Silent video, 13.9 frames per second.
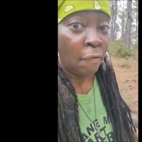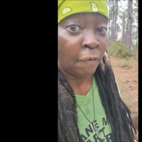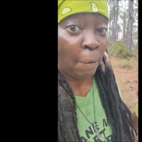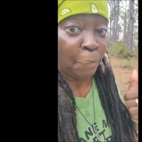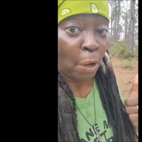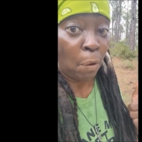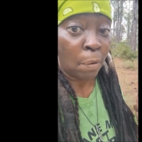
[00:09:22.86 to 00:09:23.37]

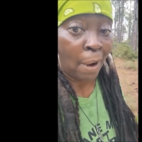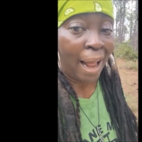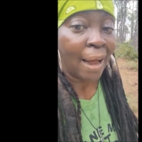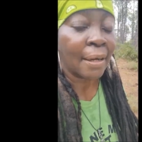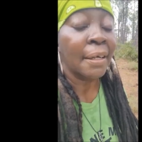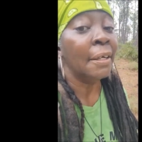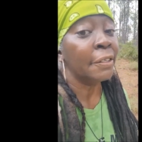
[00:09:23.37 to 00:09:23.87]
from the
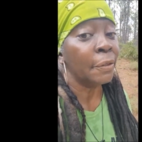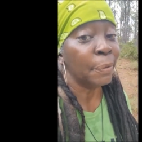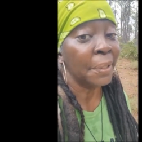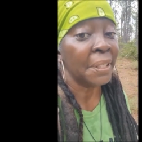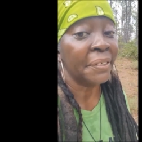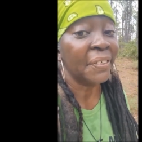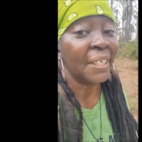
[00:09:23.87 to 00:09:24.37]
rock, the
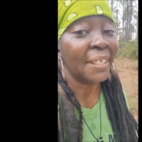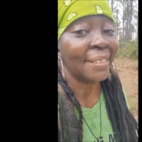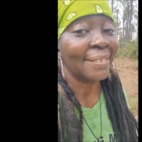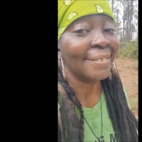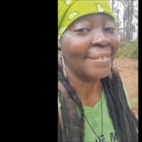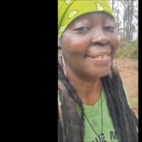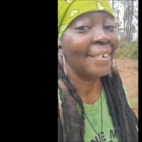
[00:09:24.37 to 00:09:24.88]
real thing.
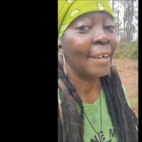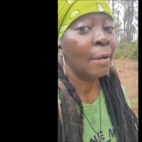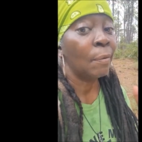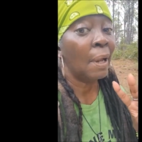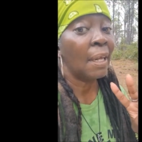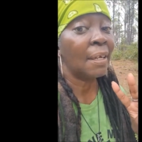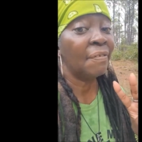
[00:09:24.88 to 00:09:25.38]

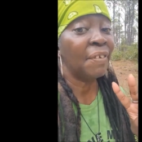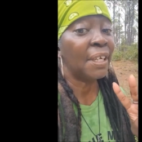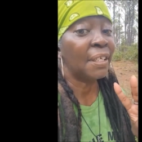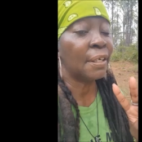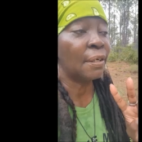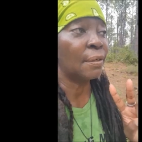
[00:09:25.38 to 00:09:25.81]
Rockefeller